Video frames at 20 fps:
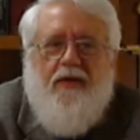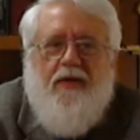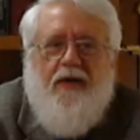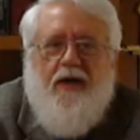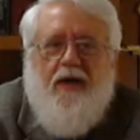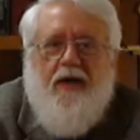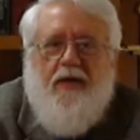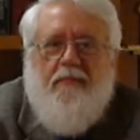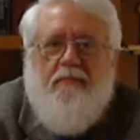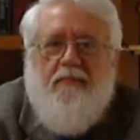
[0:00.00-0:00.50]

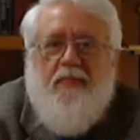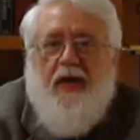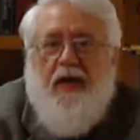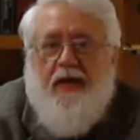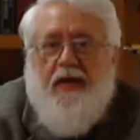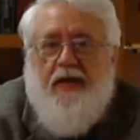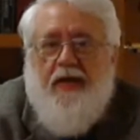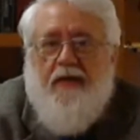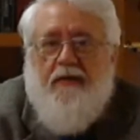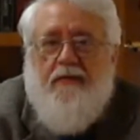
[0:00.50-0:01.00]

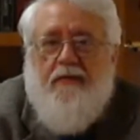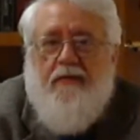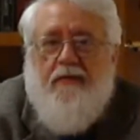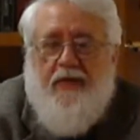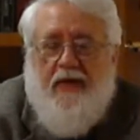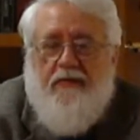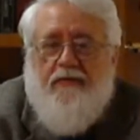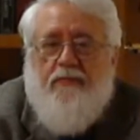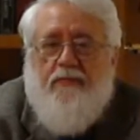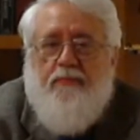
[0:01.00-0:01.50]
Again,
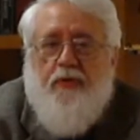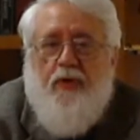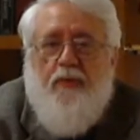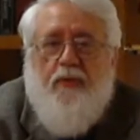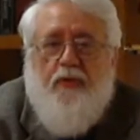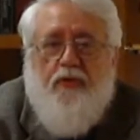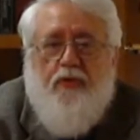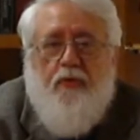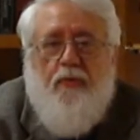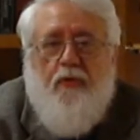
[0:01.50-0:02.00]
that's pretty
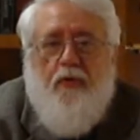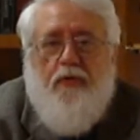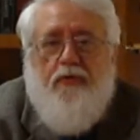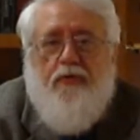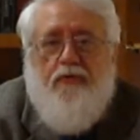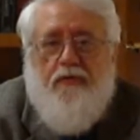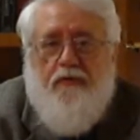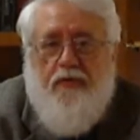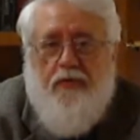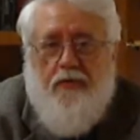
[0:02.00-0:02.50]
much a point
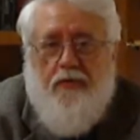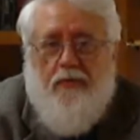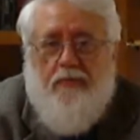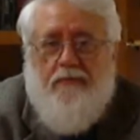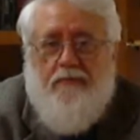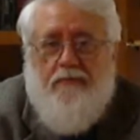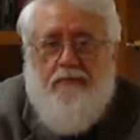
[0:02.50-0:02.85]
of view.